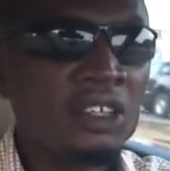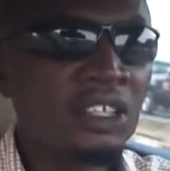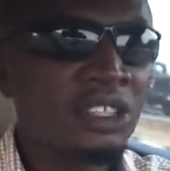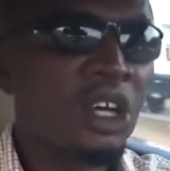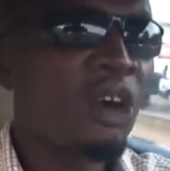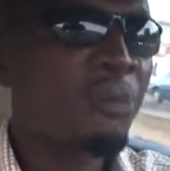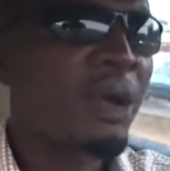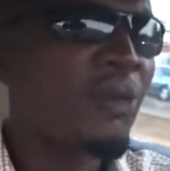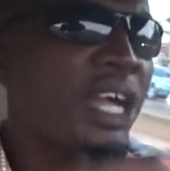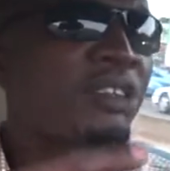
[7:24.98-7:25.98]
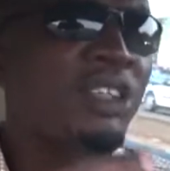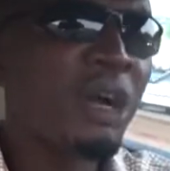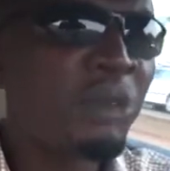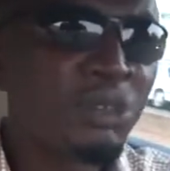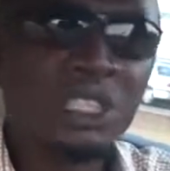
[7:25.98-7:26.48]
So, but when you
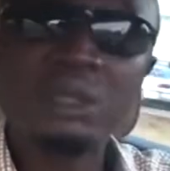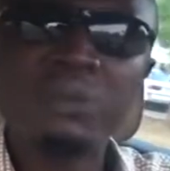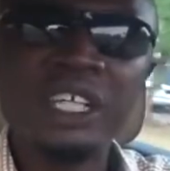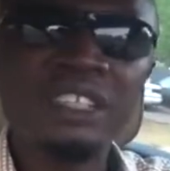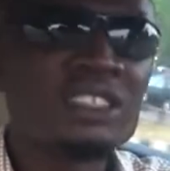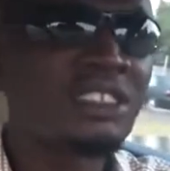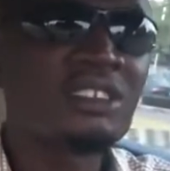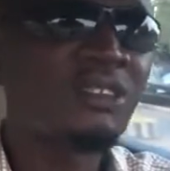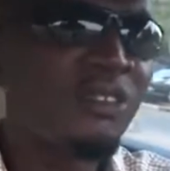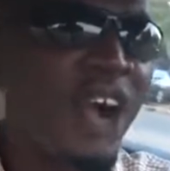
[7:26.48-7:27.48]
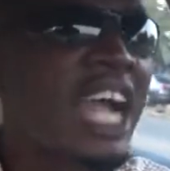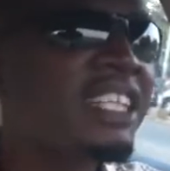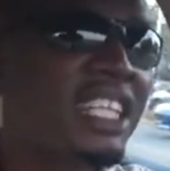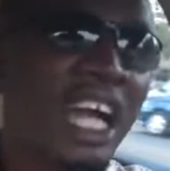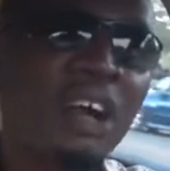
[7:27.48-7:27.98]
remove the spring,
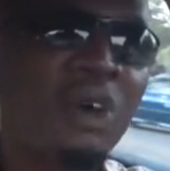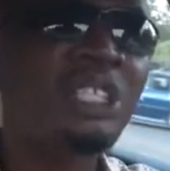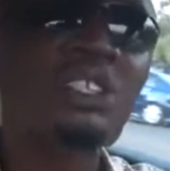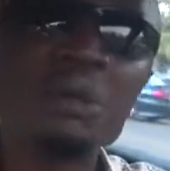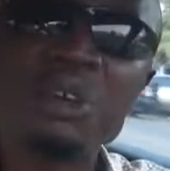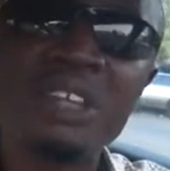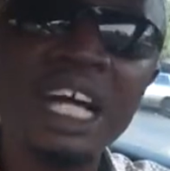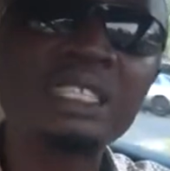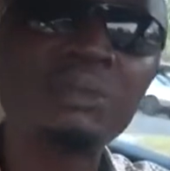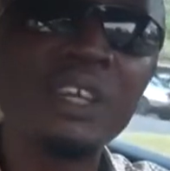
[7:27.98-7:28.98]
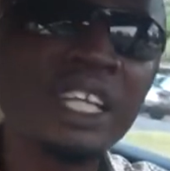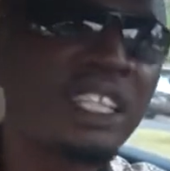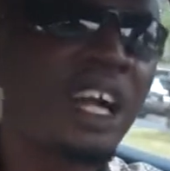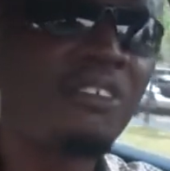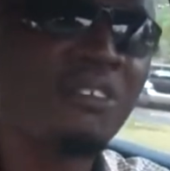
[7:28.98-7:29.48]
right there, once you remove that spring,
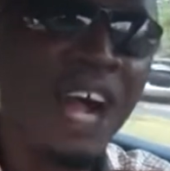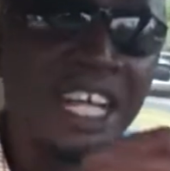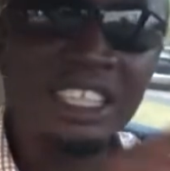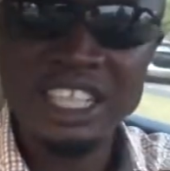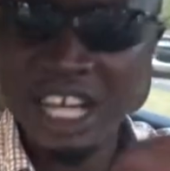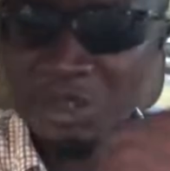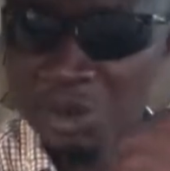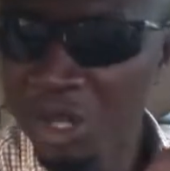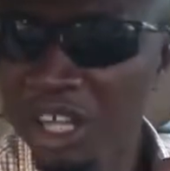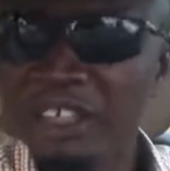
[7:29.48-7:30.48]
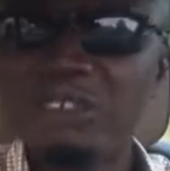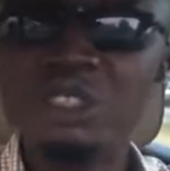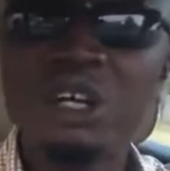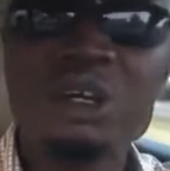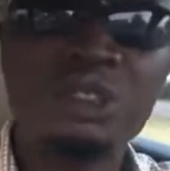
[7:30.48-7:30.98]
right there, you know if the
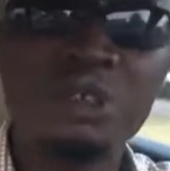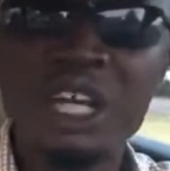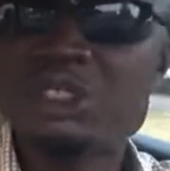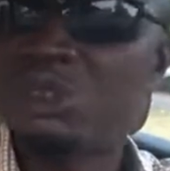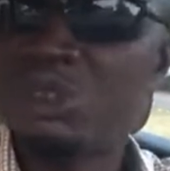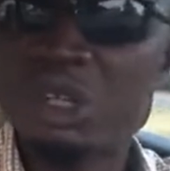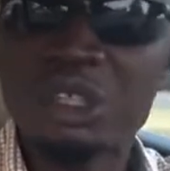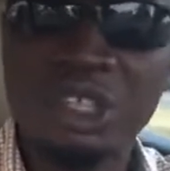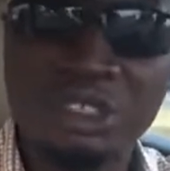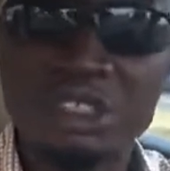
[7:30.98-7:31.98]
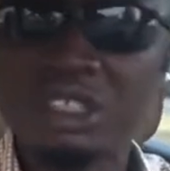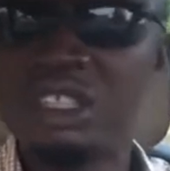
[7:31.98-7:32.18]
shock absorber is good or not.